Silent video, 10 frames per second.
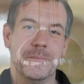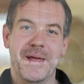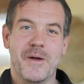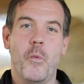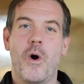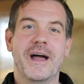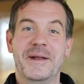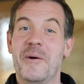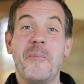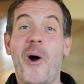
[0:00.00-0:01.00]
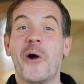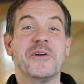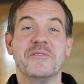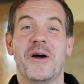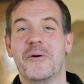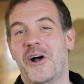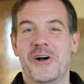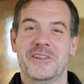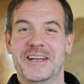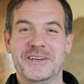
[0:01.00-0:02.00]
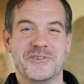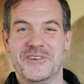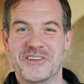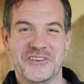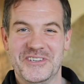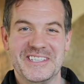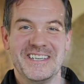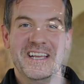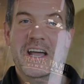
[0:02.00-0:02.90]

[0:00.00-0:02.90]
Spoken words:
can make wine a part of our holiday traditions,